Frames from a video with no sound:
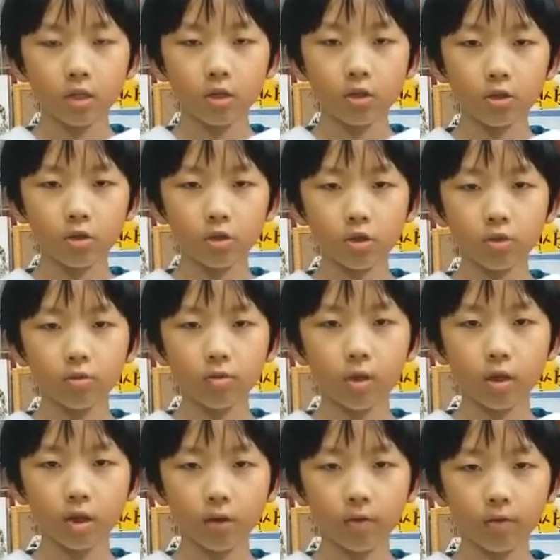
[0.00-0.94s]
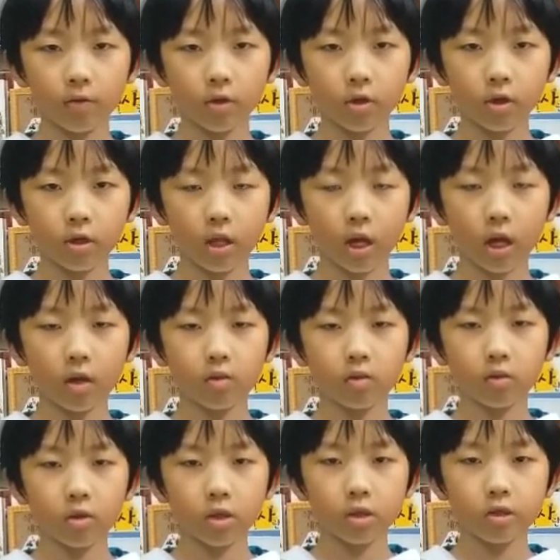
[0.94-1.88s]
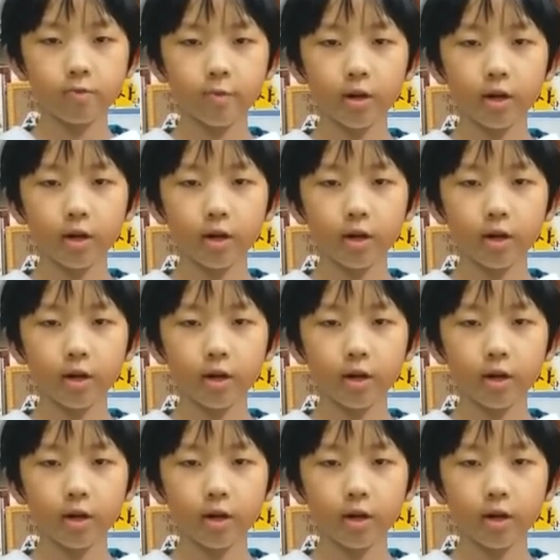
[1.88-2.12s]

you should make up for the time you lost